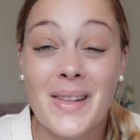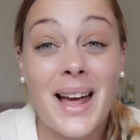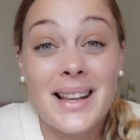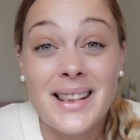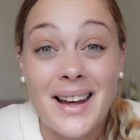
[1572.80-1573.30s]

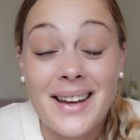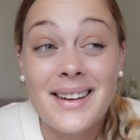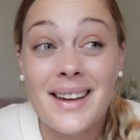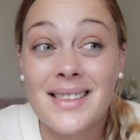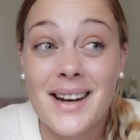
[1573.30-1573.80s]
I
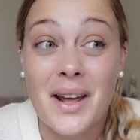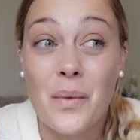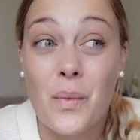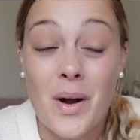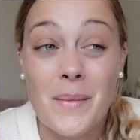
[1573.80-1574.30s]
like and that I
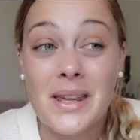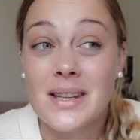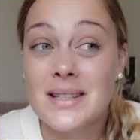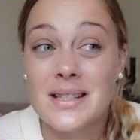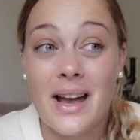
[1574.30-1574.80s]
want my
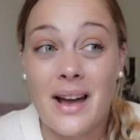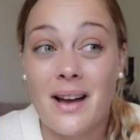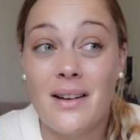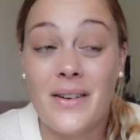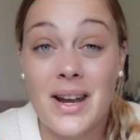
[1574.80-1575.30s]
kids to
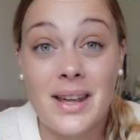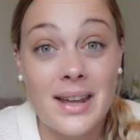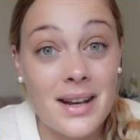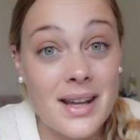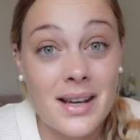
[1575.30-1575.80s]
have. And
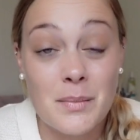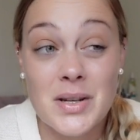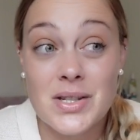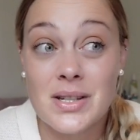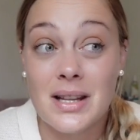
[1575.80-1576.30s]
again, like I
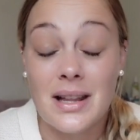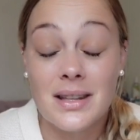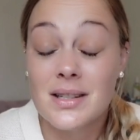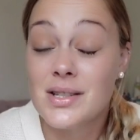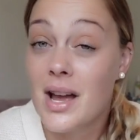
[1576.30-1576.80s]
mentioned, I
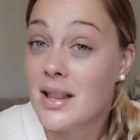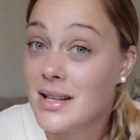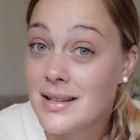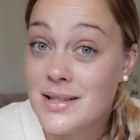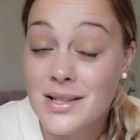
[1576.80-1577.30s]
like the
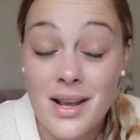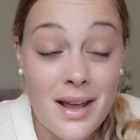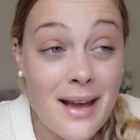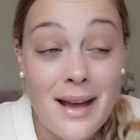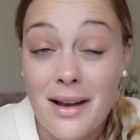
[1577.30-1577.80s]
challenge
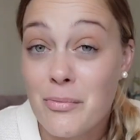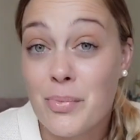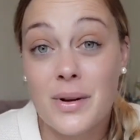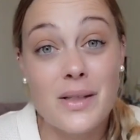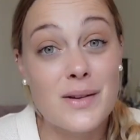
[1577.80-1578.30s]
of
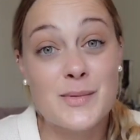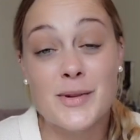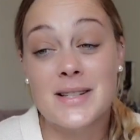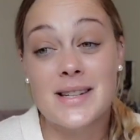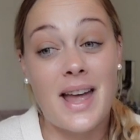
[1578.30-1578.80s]
putting those
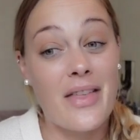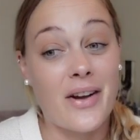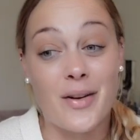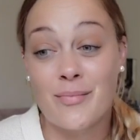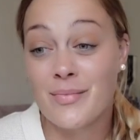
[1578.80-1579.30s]
books
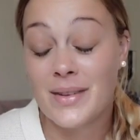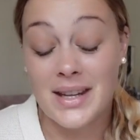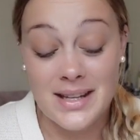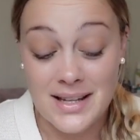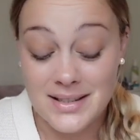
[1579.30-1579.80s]
together.
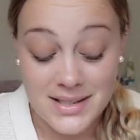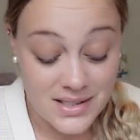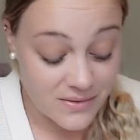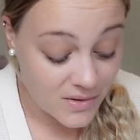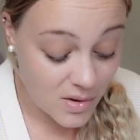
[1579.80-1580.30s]
It's a
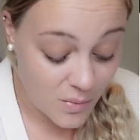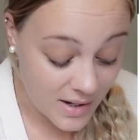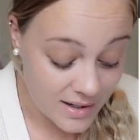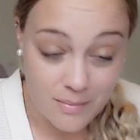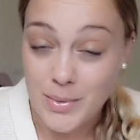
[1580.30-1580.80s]
difficult
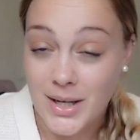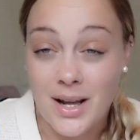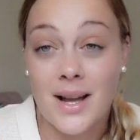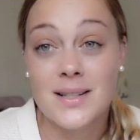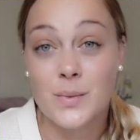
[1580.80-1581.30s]
one, but
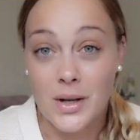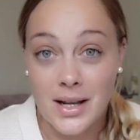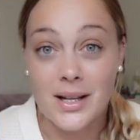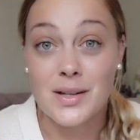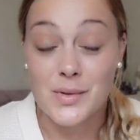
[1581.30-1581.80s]
it's one
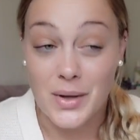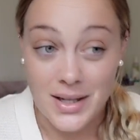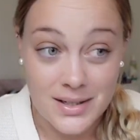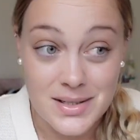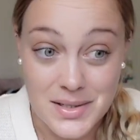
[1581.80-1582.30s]
I
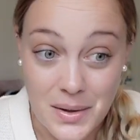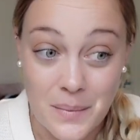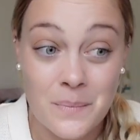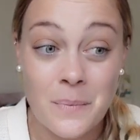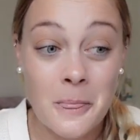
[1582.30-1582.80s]
enjoy. So
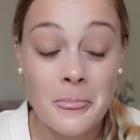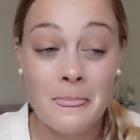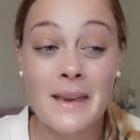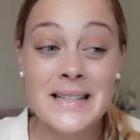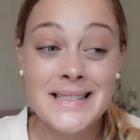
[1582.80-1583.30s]

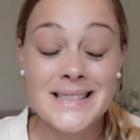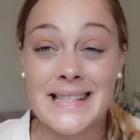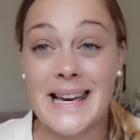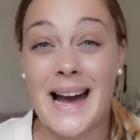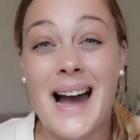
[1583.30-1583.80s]

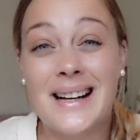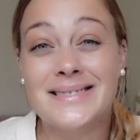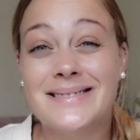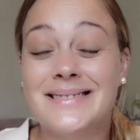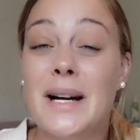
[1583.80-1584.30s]
yeah,
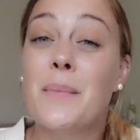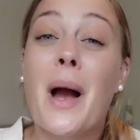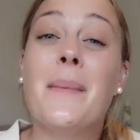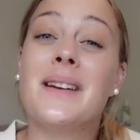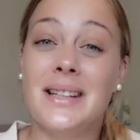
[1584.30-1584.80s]
I'm
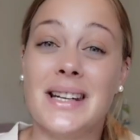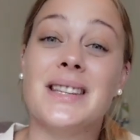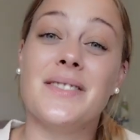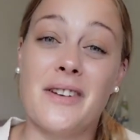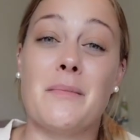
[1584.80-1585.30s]
probably gonna get
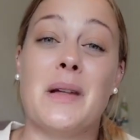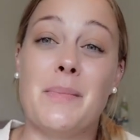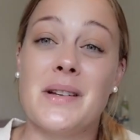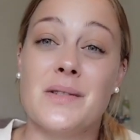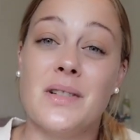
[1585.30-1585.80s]
the family
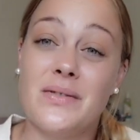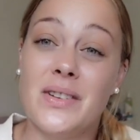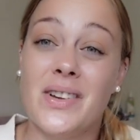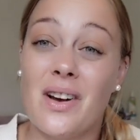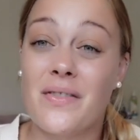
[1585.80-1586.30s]
bundle of
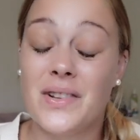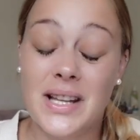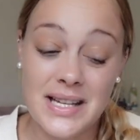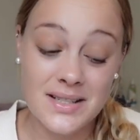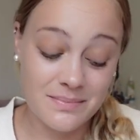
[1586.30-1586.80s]
Living Off the
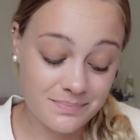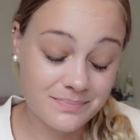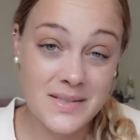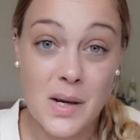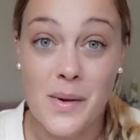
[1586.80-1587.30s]
Land,
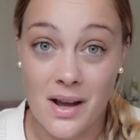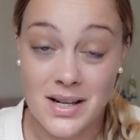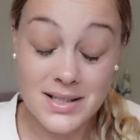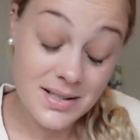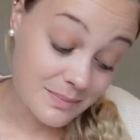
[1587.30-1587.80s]
to be
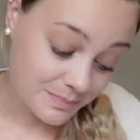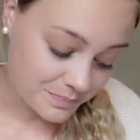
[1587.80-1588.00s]
honest.